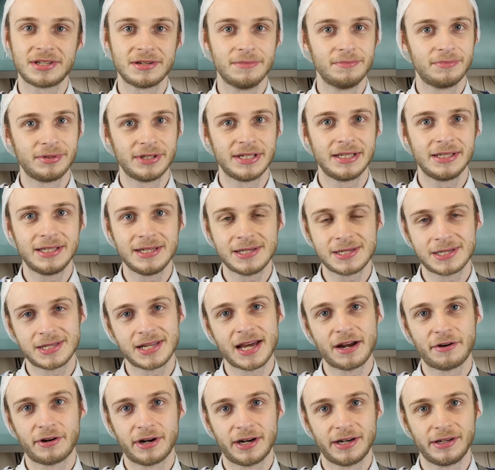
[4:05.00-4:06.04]
completely
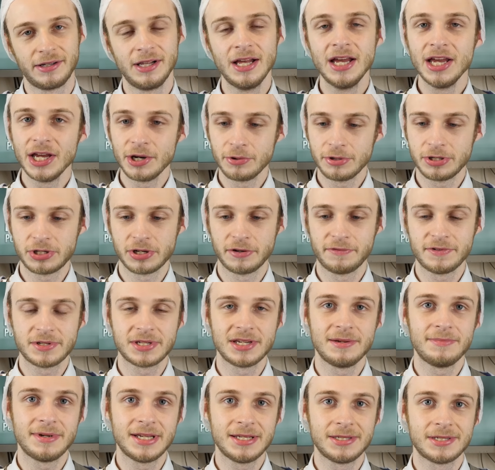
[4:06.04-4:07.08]
sterile, which
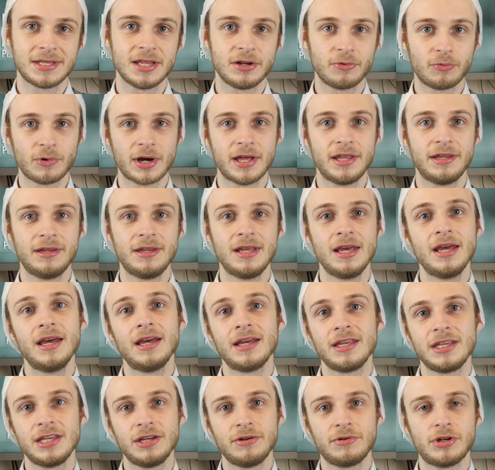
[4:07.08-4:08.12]
obviously means that when
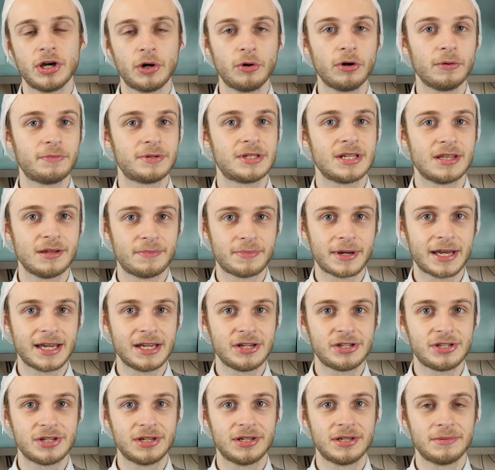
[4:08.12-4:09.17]
you go up to the
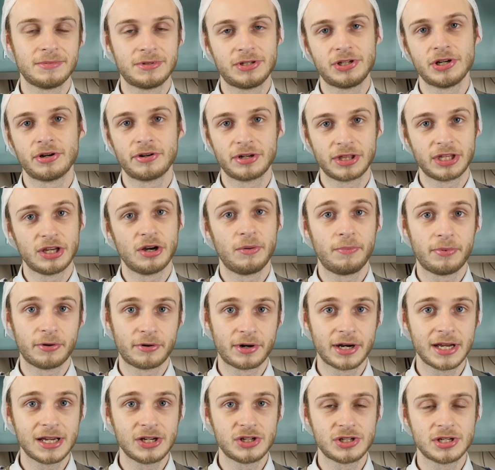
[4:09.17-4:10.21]
patient during the
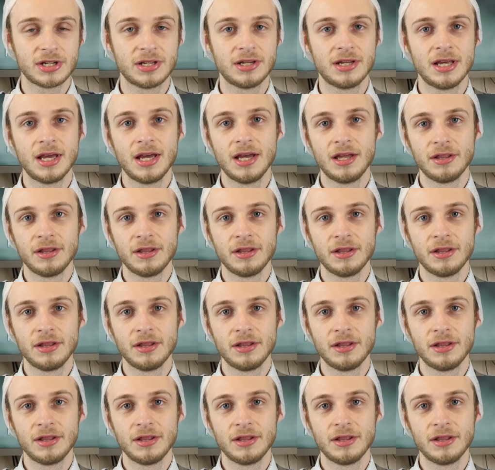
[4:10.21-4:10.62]
operation,